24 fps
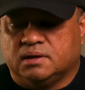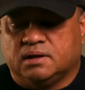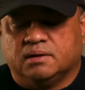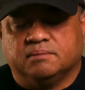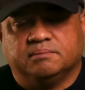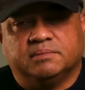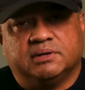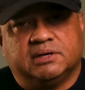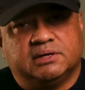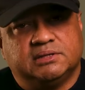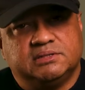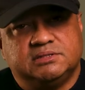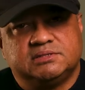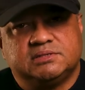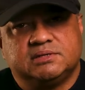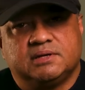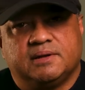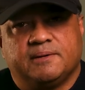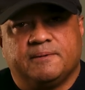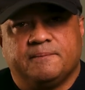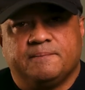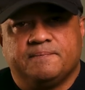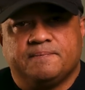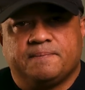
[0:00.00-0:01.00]
birds,
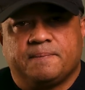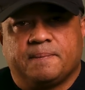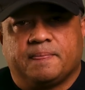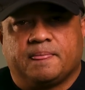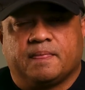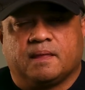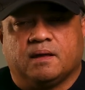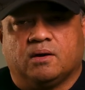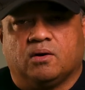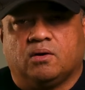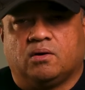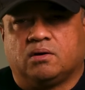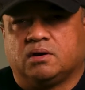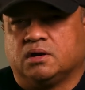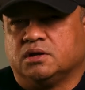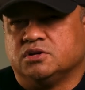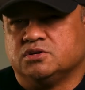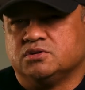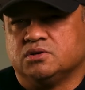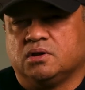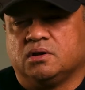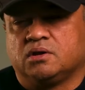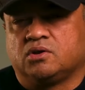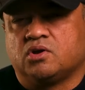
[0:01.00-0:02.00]
or
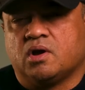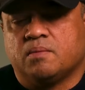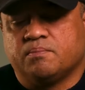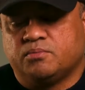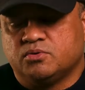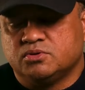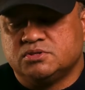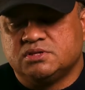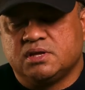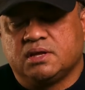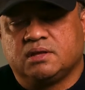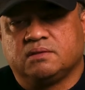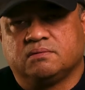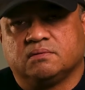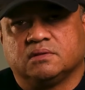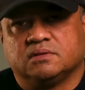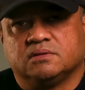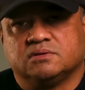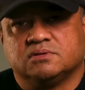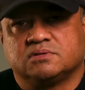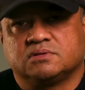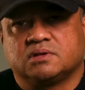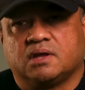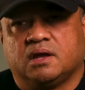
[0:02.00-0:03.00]
composing
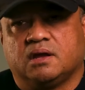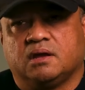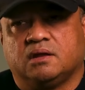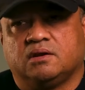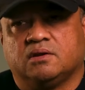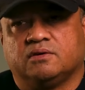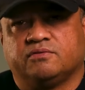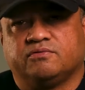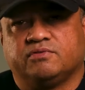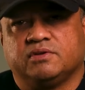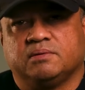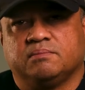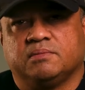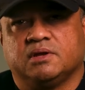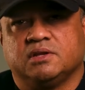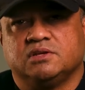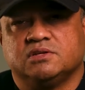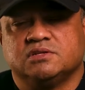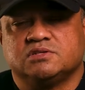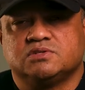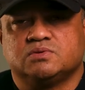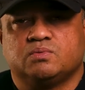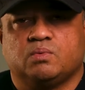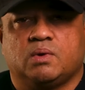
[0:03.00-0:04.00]
this kind of
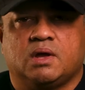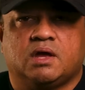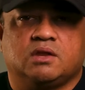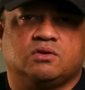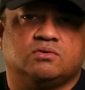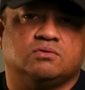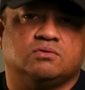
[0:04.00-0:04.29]
images where you